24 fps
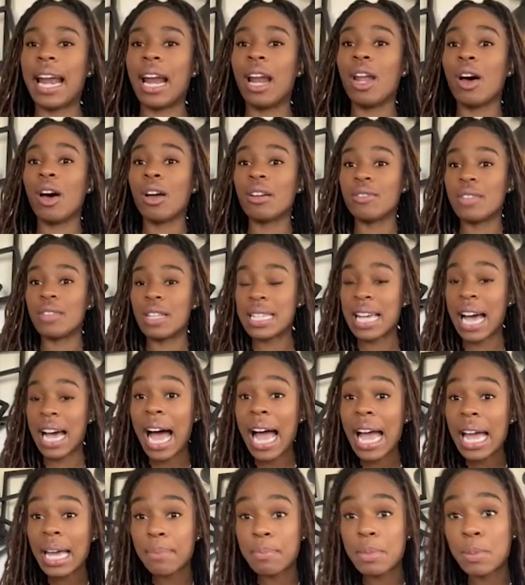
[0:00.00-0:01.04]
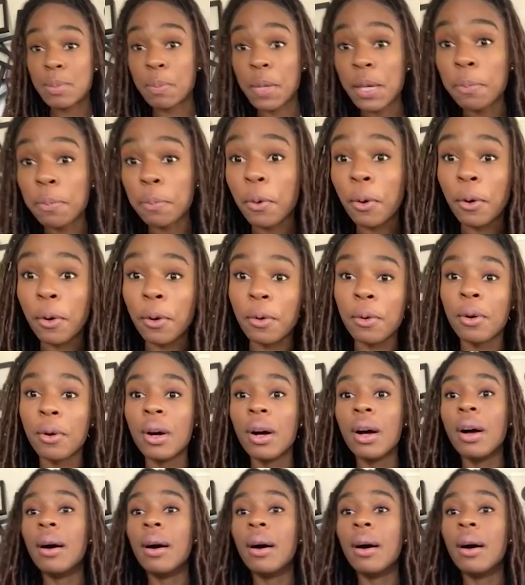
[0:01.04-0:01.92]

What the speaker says: a lot of the times people